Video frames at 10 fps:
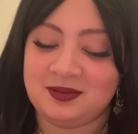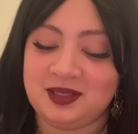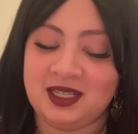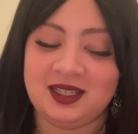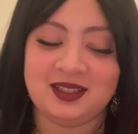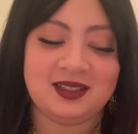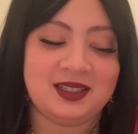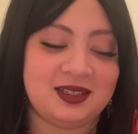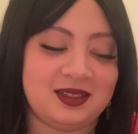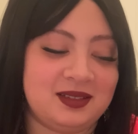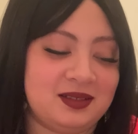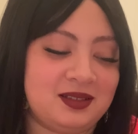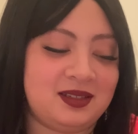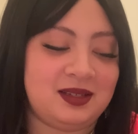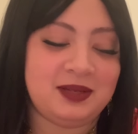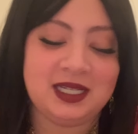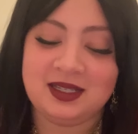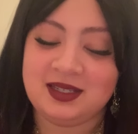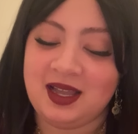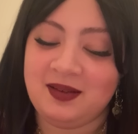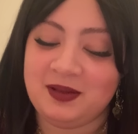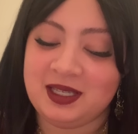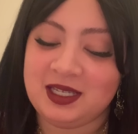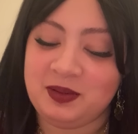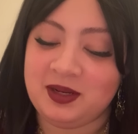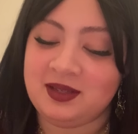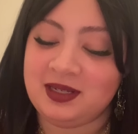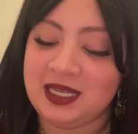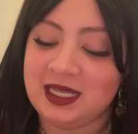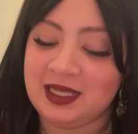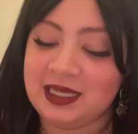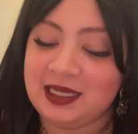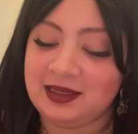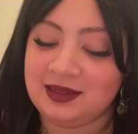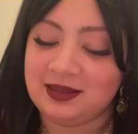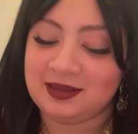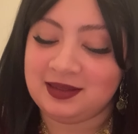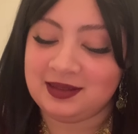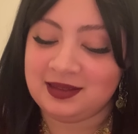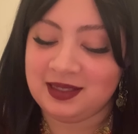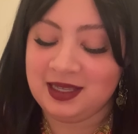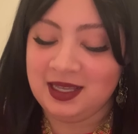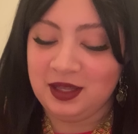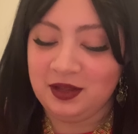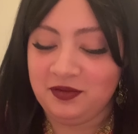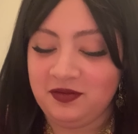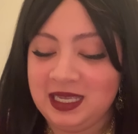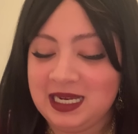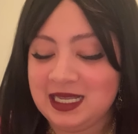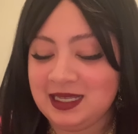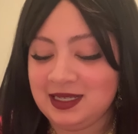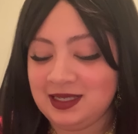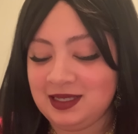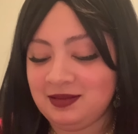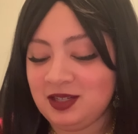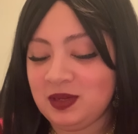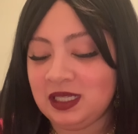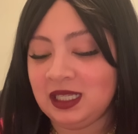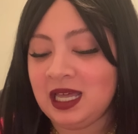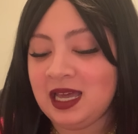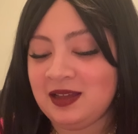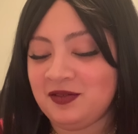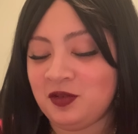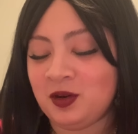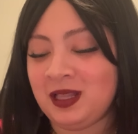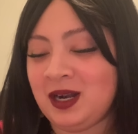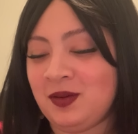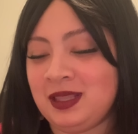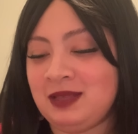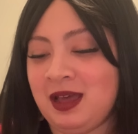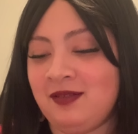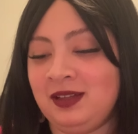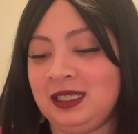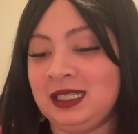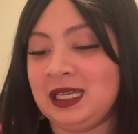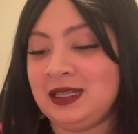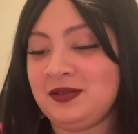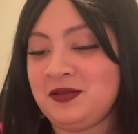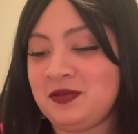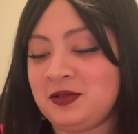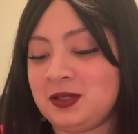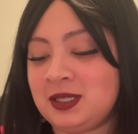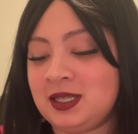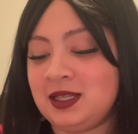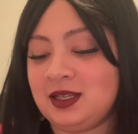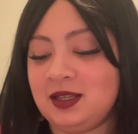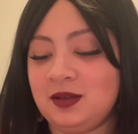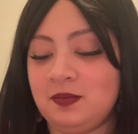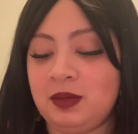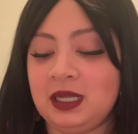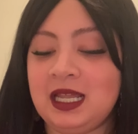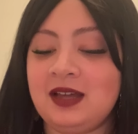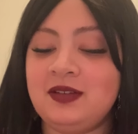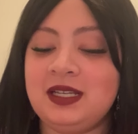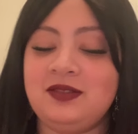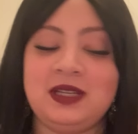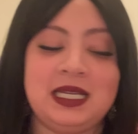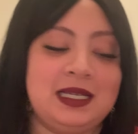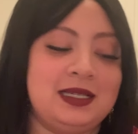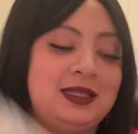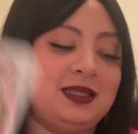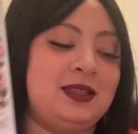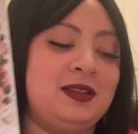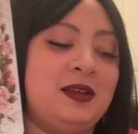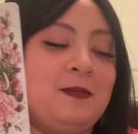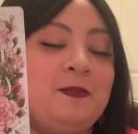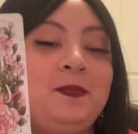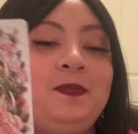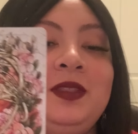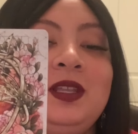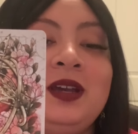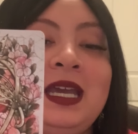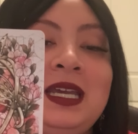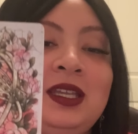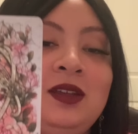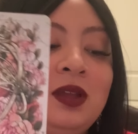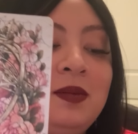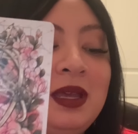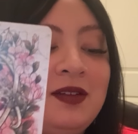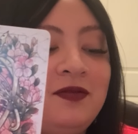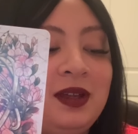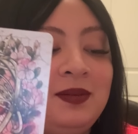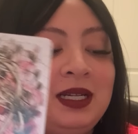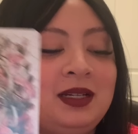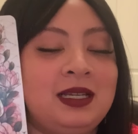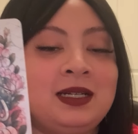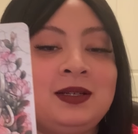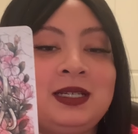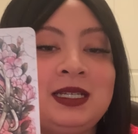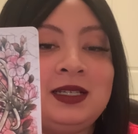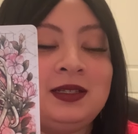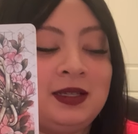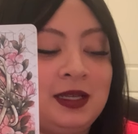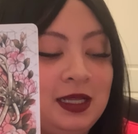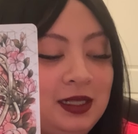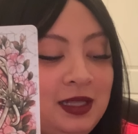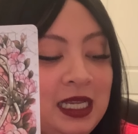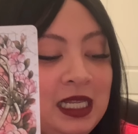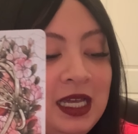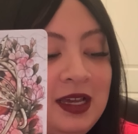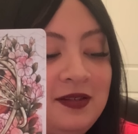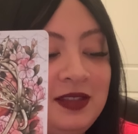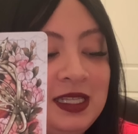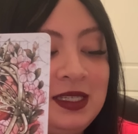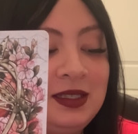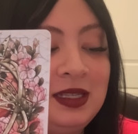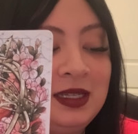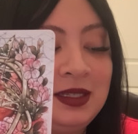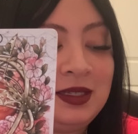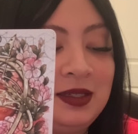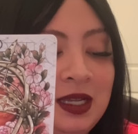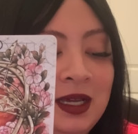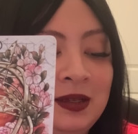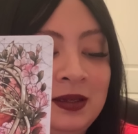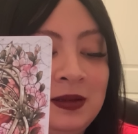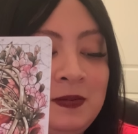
telling you, somebody does not want this person healing. Venus, something with love, or they don't want them having love. Beloved Venus. Okay, you could be a feminine energy. They love this, this, uh,